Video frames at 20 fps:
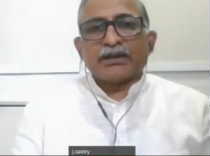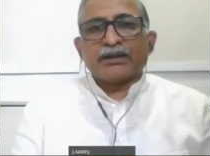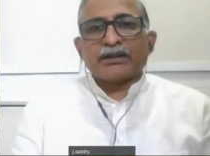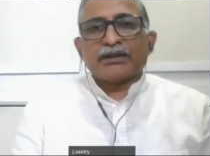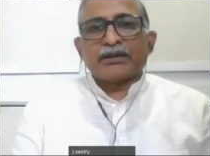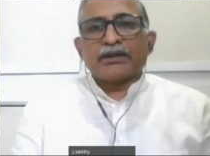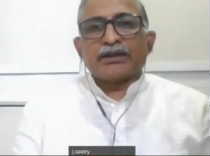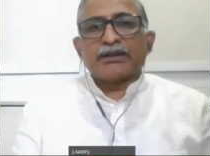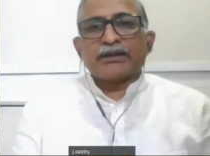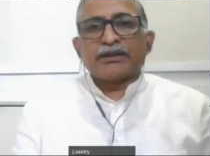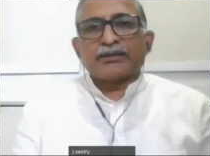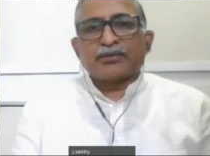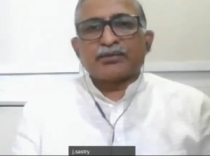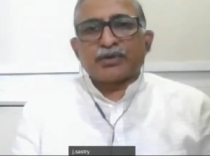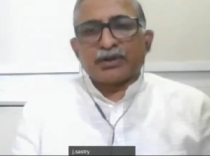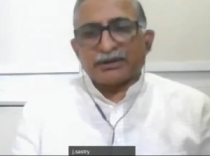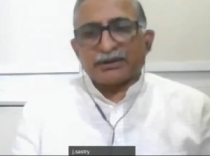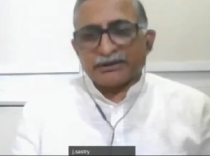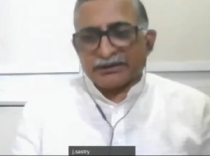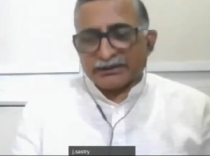In the
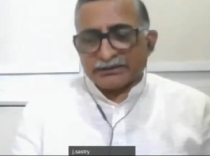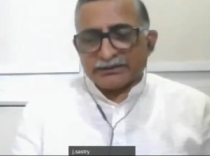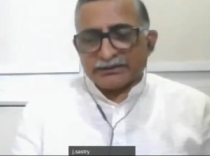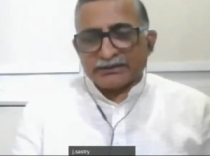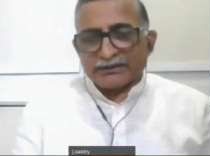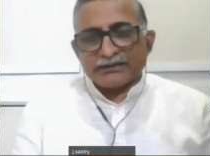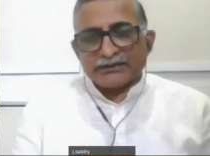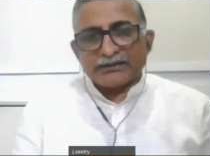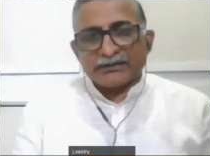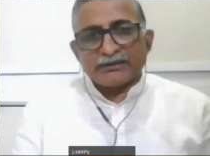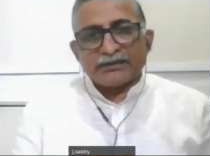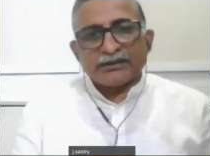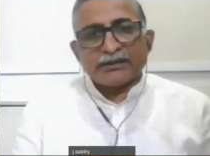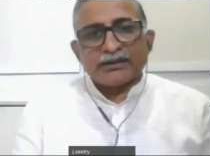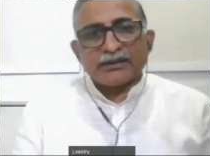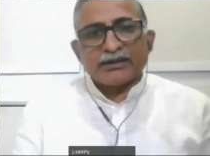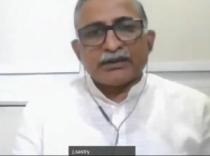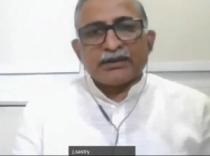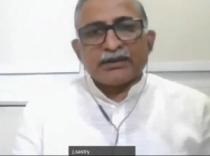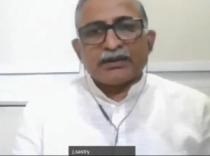process,
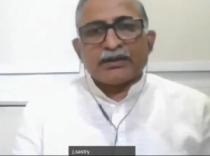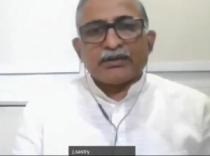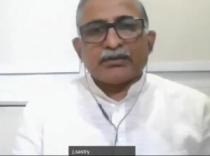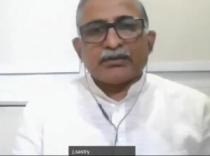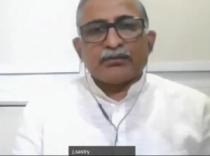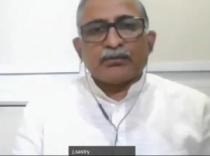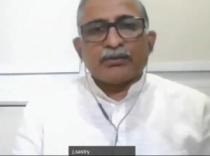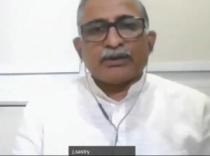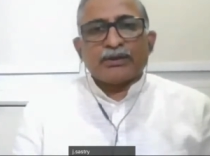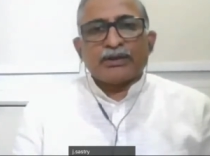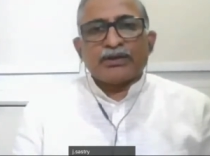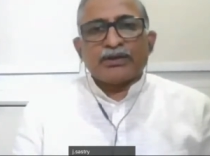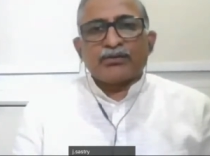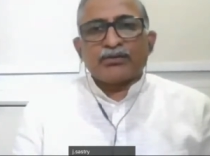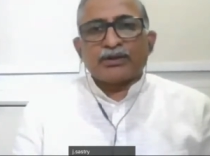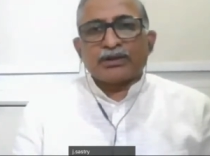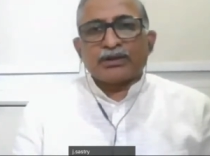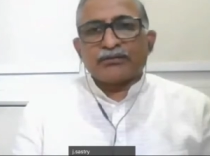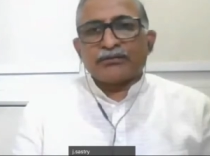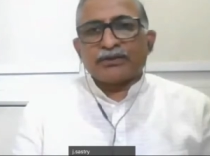we need to
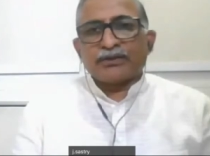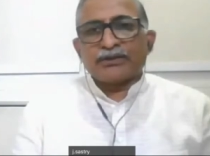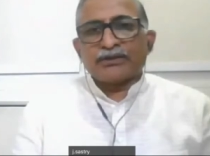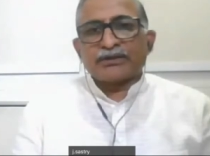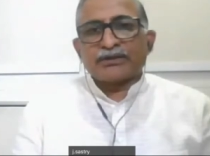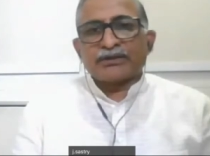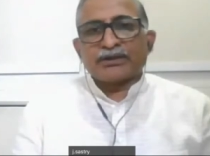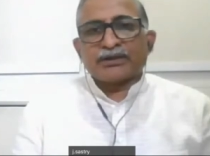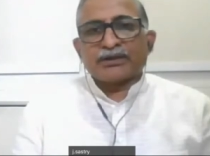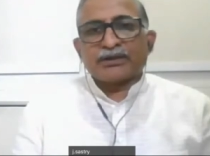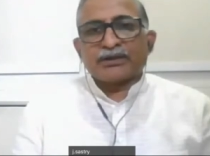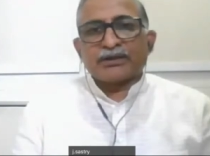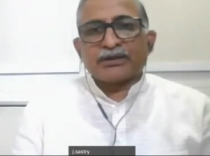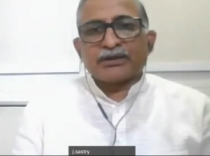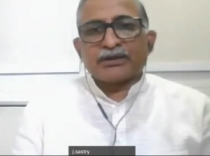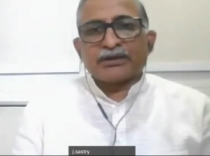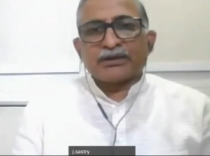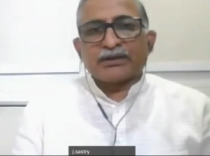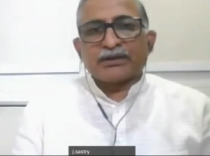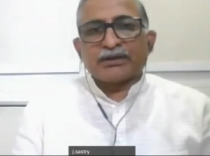convince a,
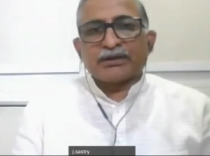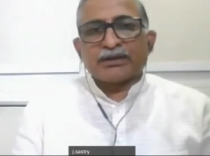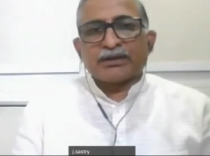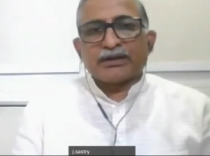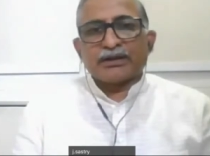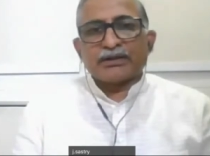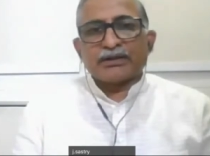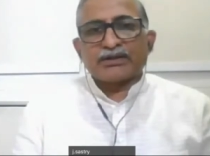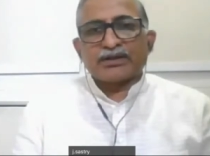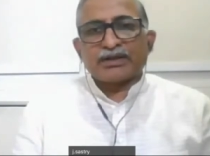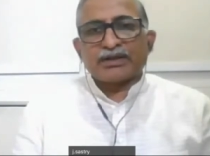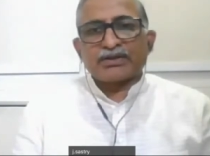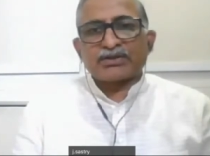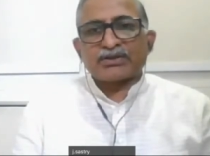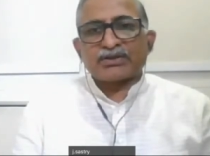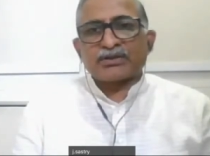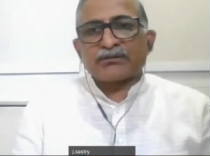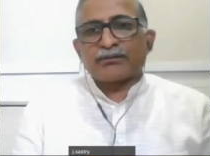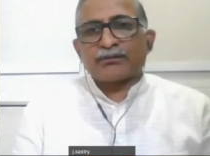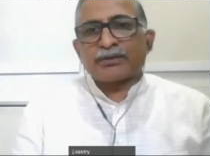a section
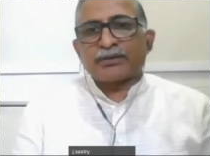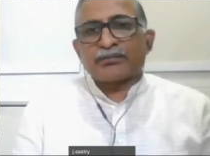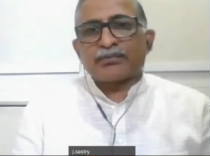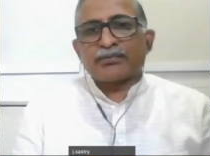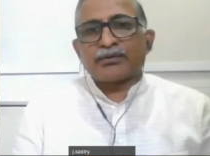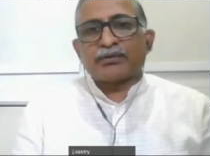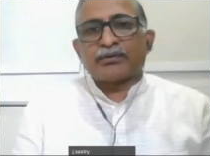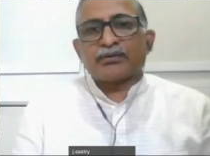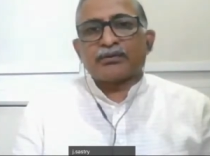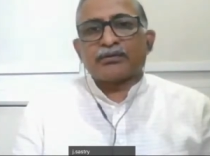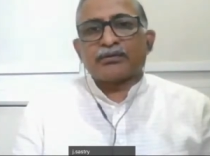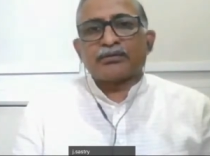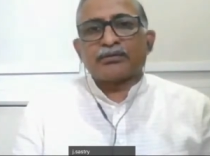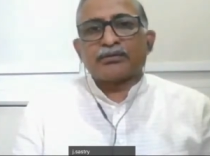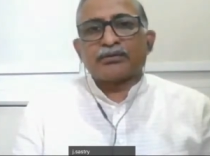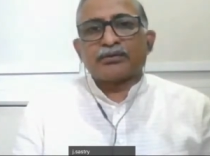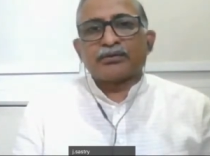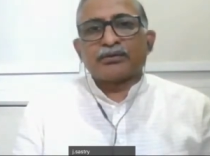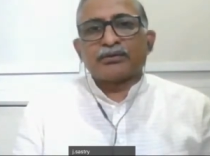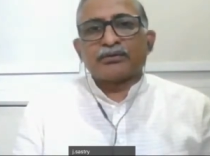of people
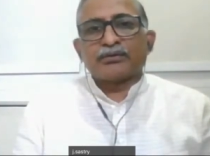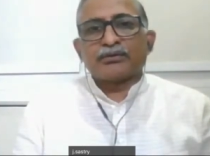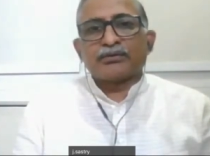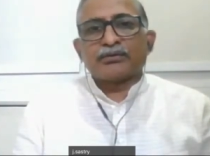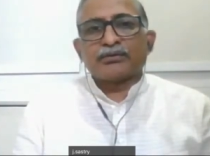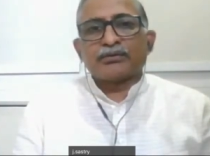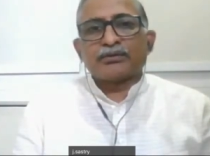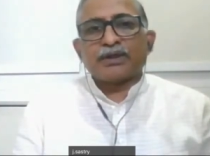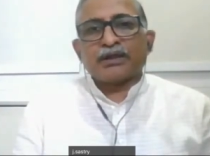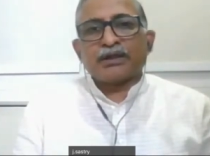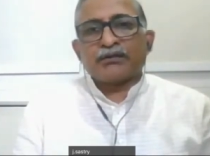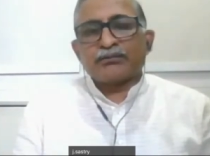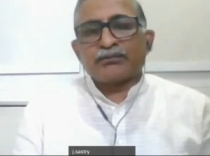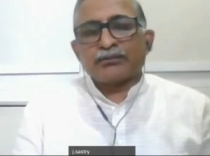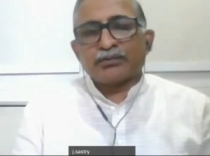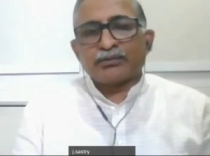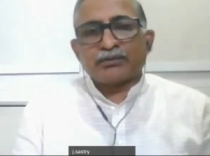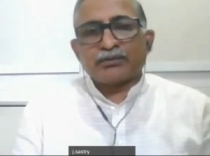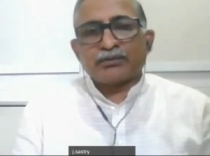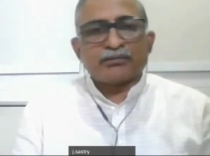who have
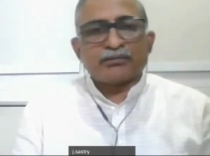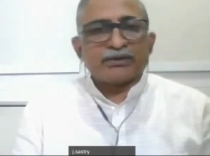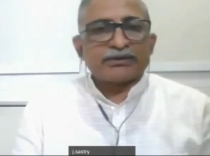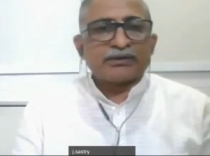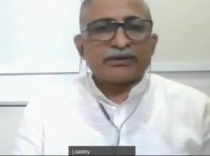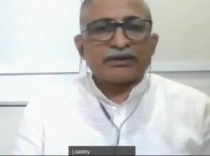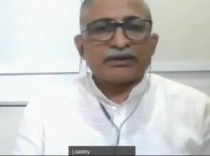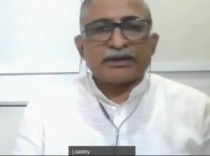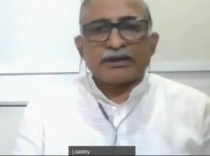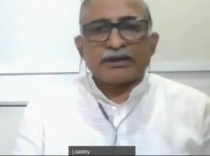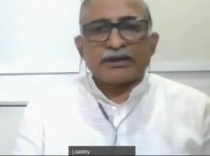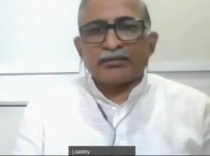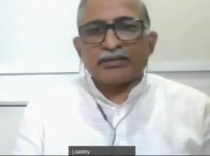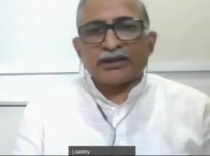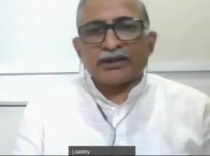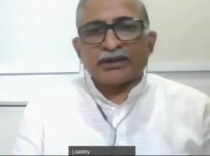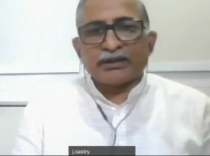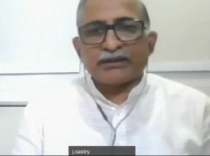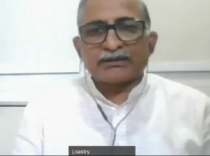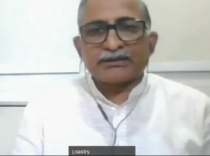more muscle than anybody
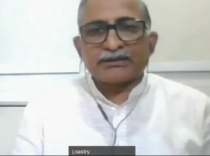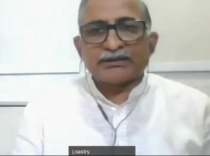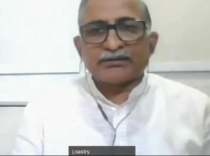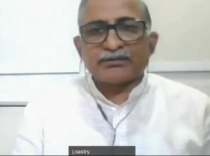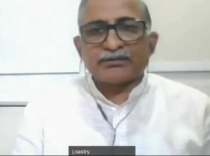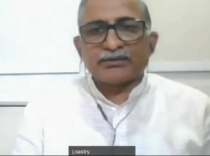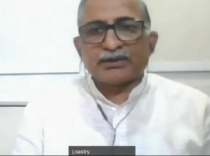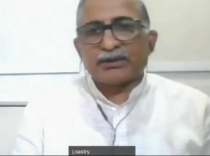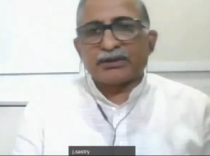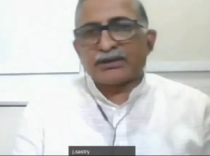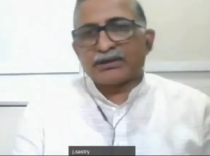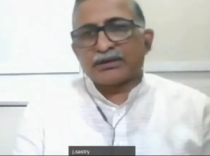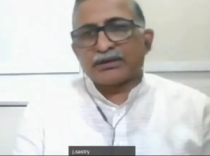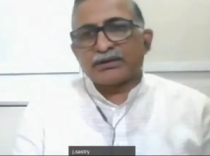else in the world.